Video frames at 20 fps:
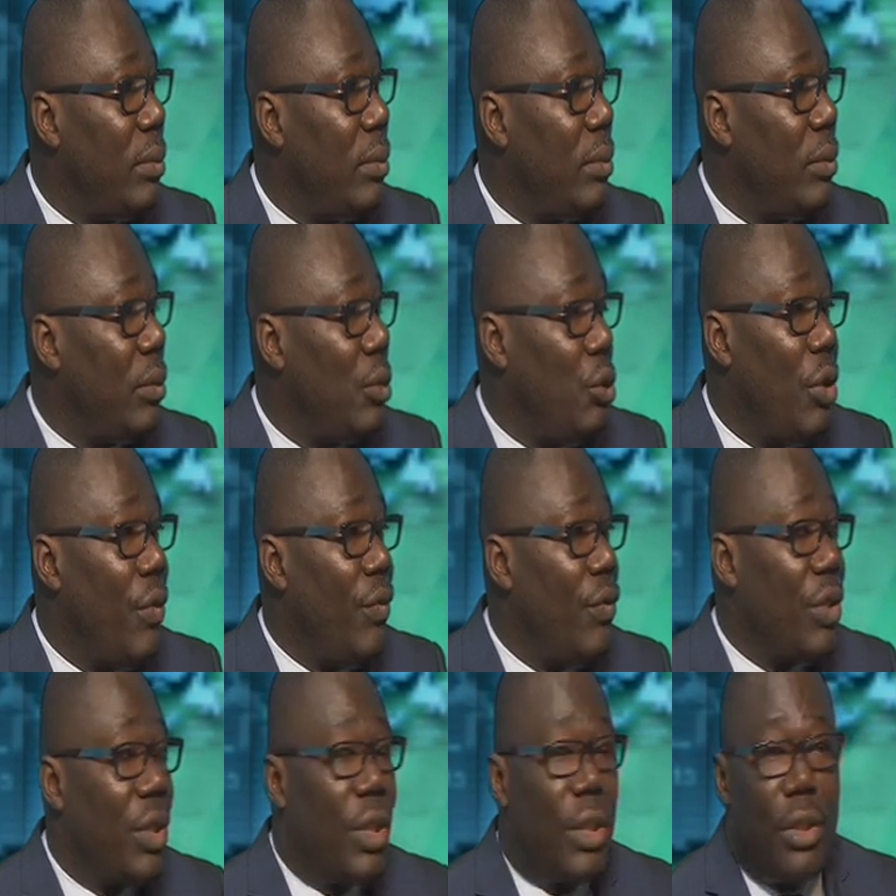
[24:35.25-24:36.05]
You will
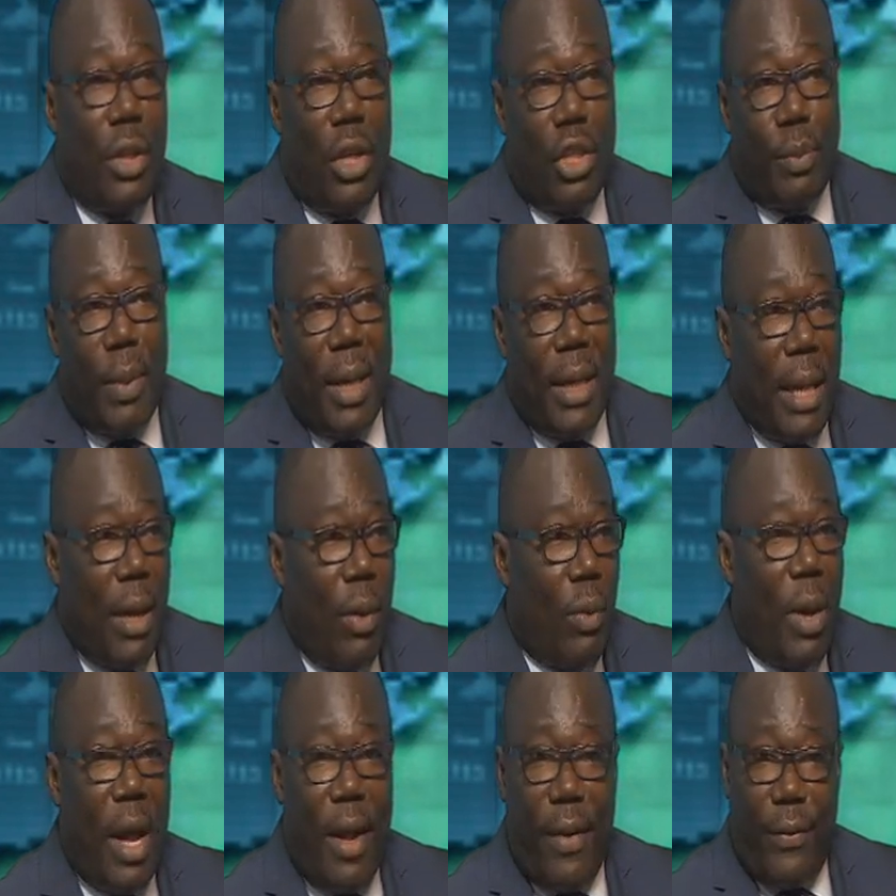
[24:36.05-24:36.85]
see husband and
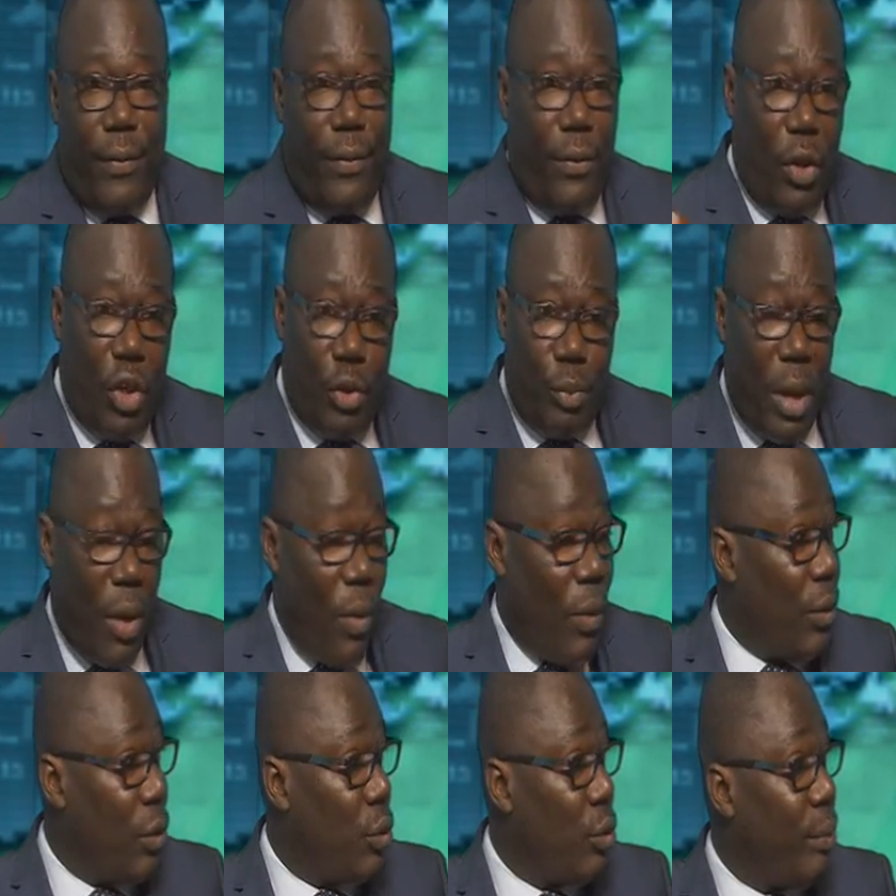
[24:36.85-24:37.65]
wife, husband
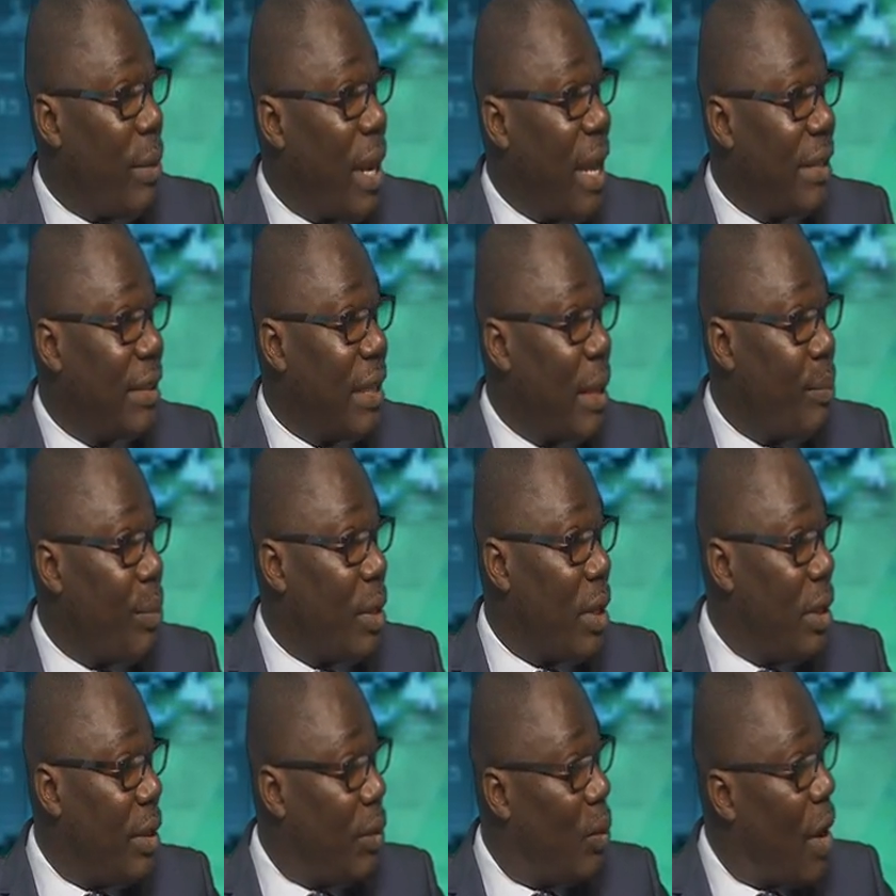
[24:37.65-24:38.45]
wants to buy
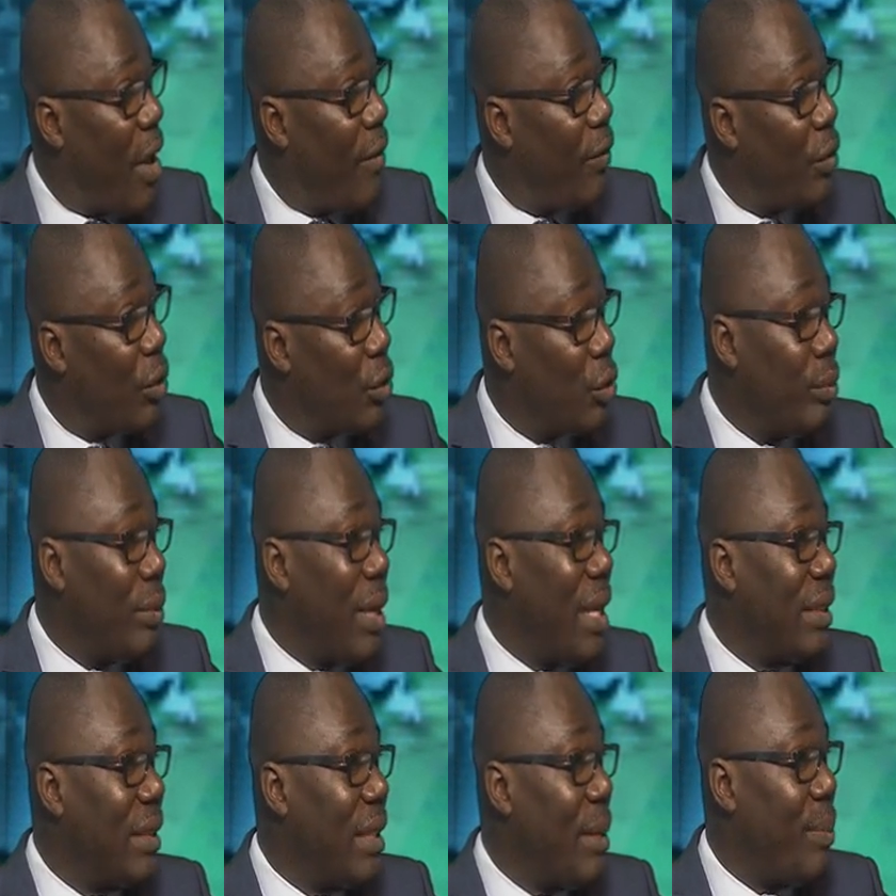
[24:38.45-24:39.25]
separately, wife wants to buy
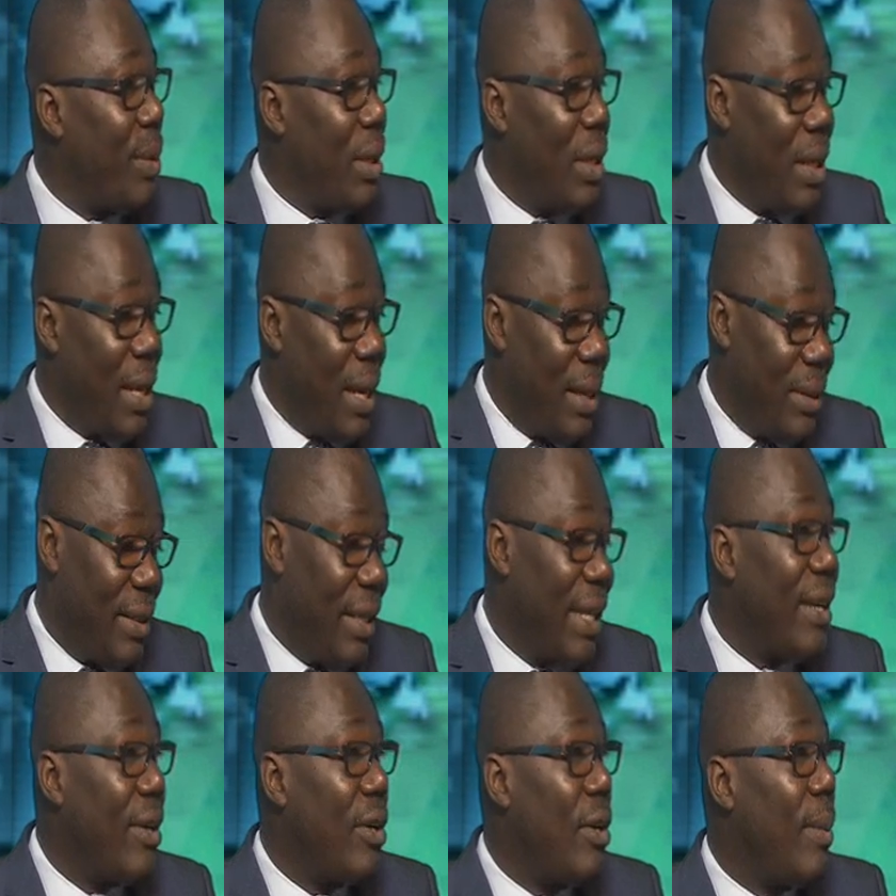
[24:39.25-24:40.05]
separately, and the
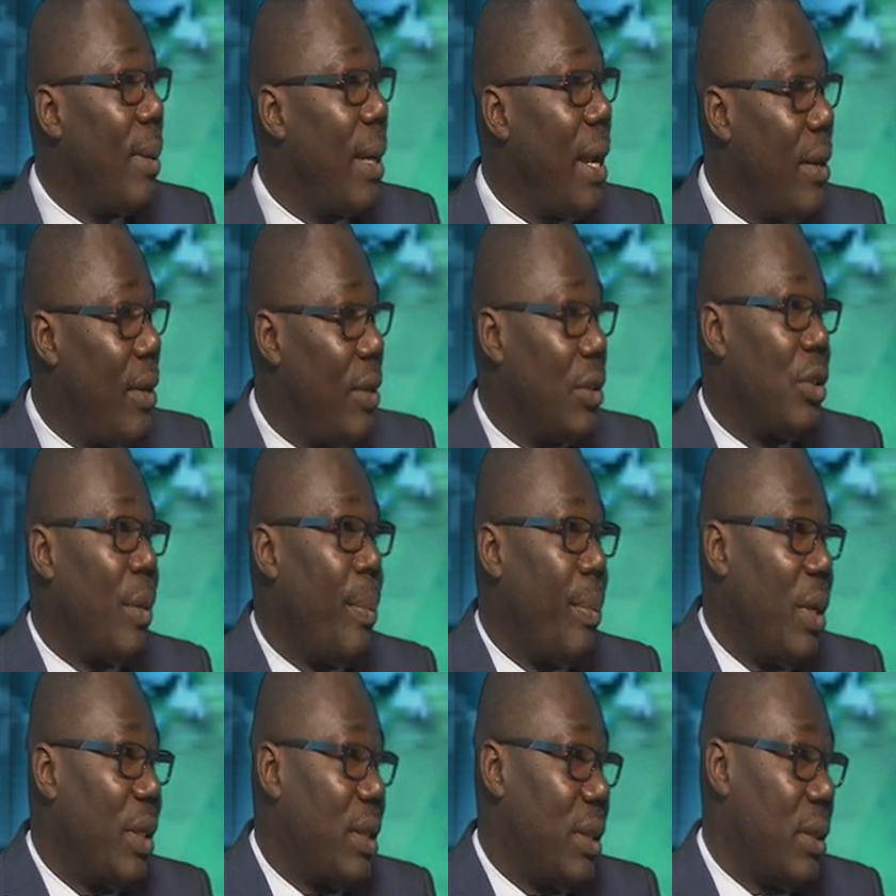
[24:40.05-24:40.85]
income cannot
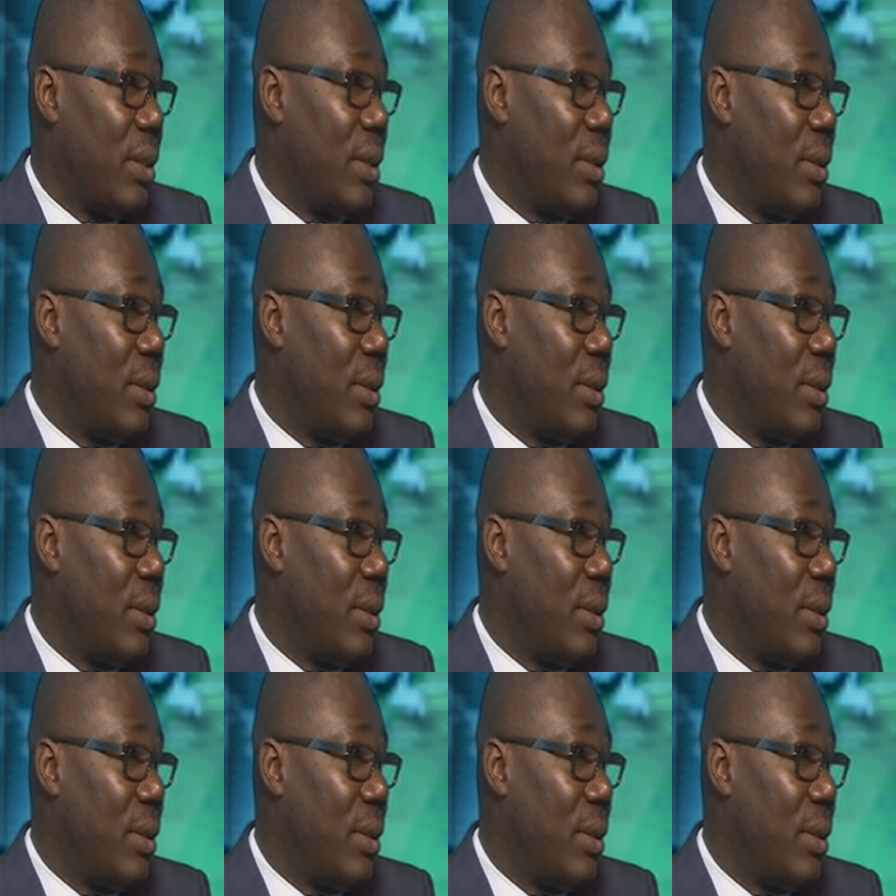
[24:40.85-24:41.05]
support it.